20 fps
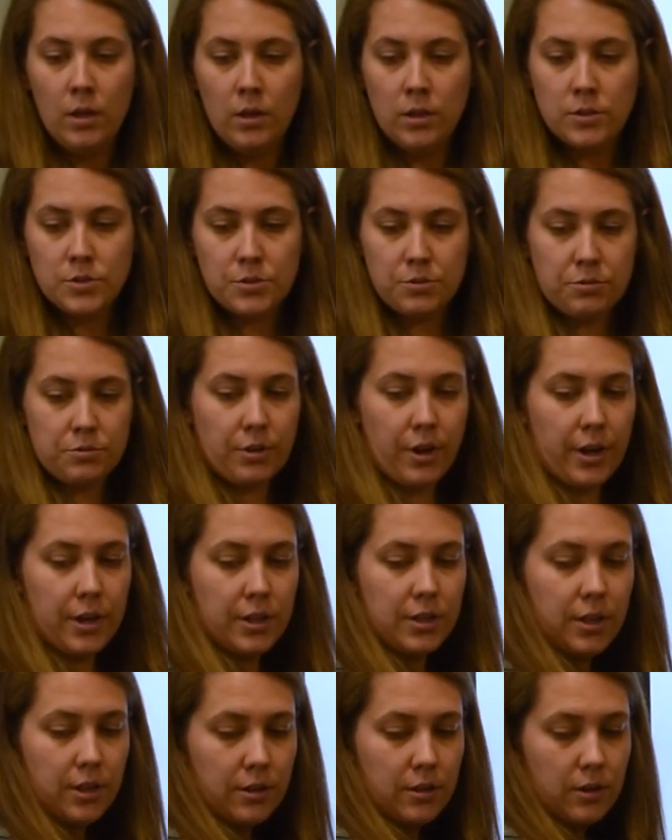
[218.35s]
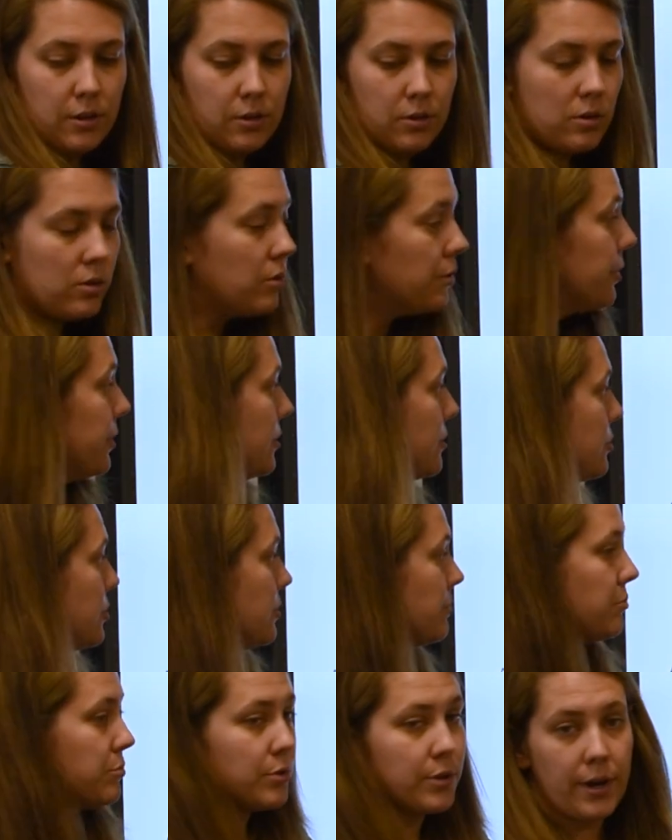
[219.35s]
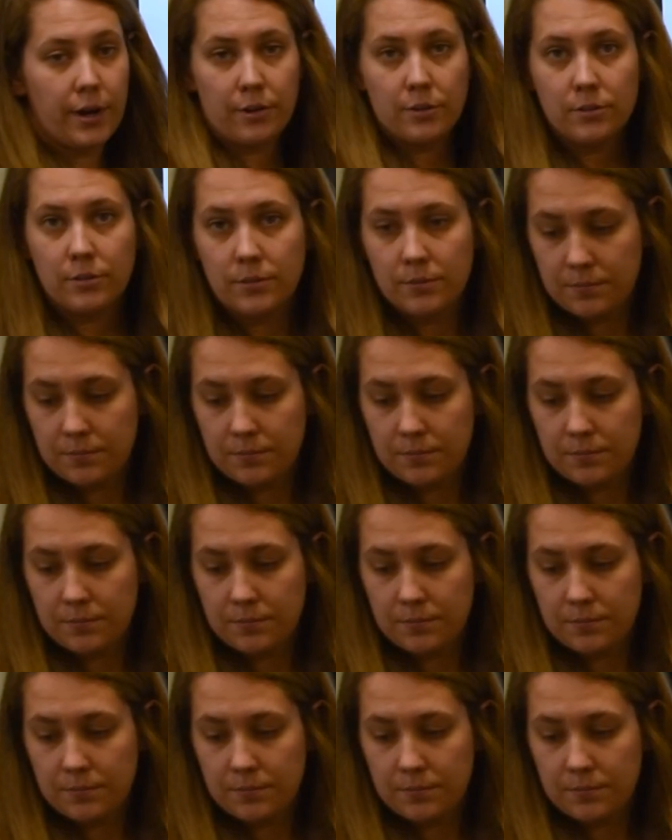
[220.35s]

So we've got yellow, orange, and brown.